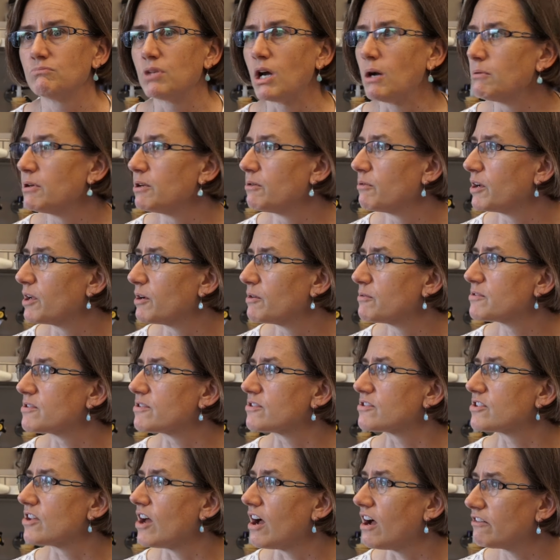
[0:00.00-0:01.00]
Probably when I was
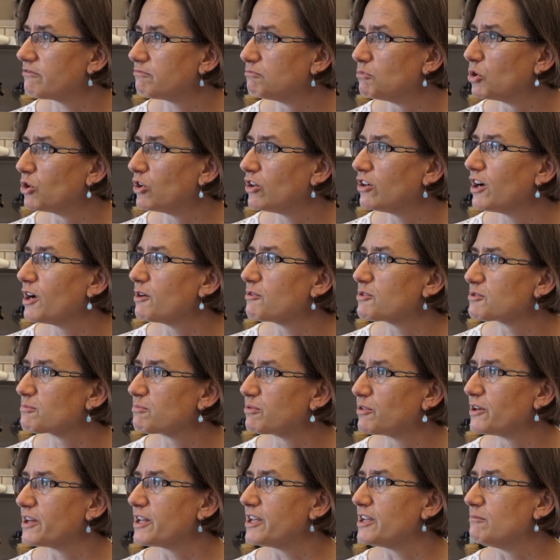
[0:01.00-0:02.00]
a sophomore. I was
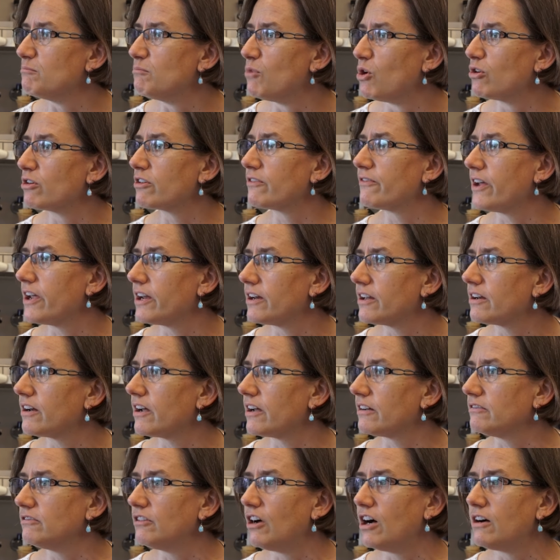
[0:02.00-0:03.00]
pretty motivated.
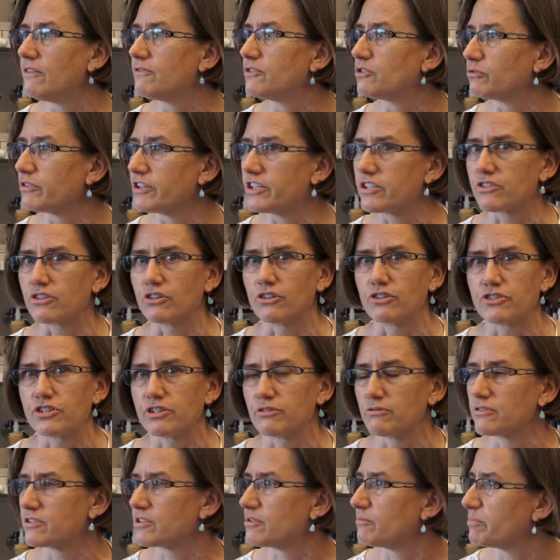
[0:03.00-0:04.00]
I loved research.
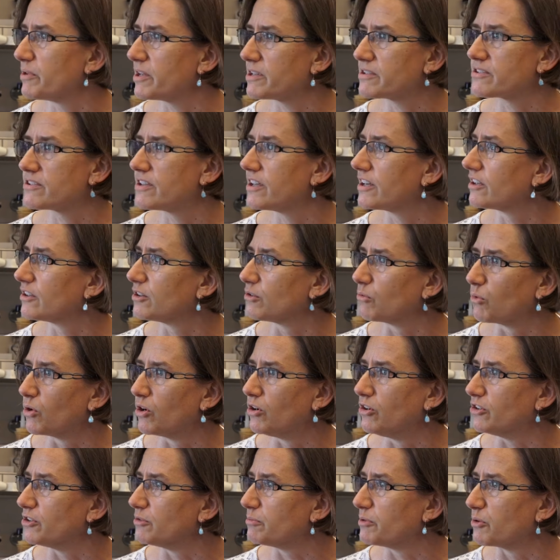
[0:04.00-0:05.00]
It was the best thing in the
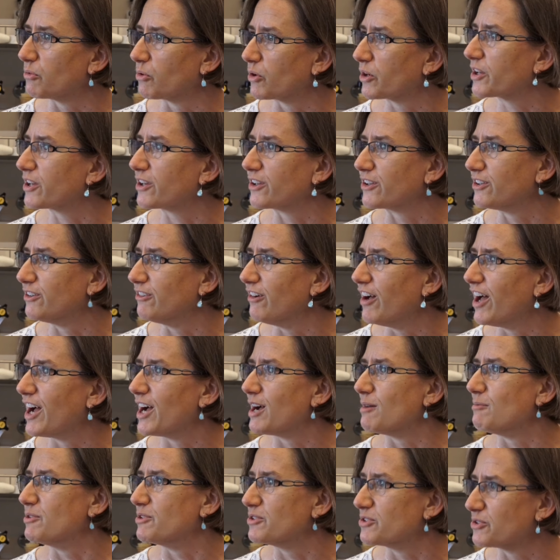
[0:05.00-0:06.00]
world to be working in the
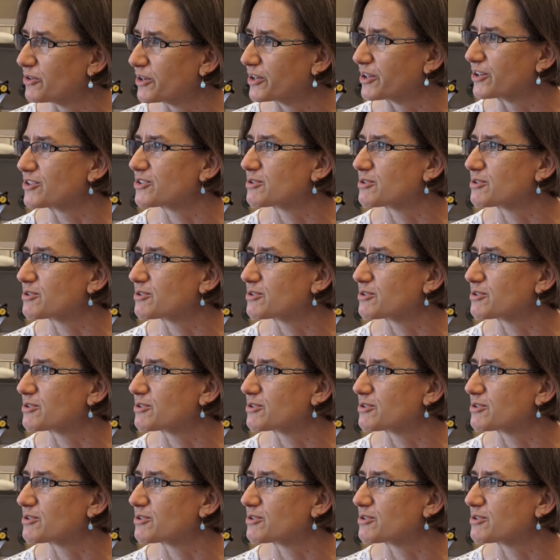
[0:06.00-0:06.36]
lab and doing